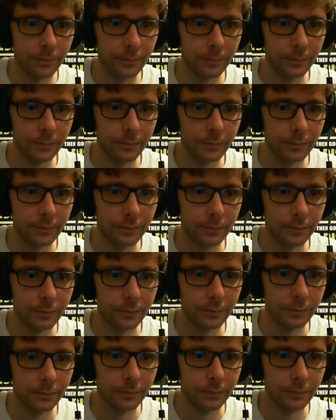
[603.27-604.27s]

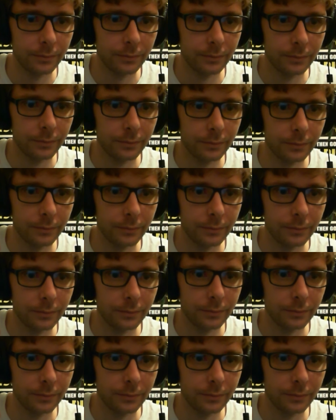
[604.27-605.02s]
(no one is talking)